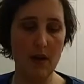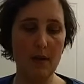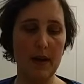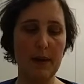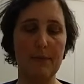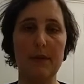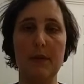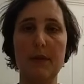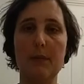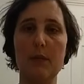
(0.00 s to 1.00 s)
I'm
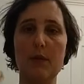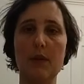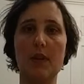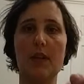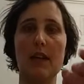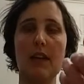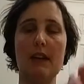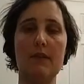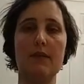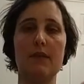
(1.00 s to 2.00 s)
also going to
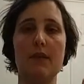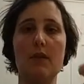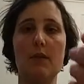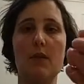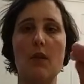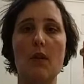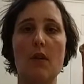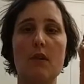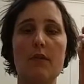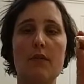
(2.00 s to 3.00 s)
have 2.5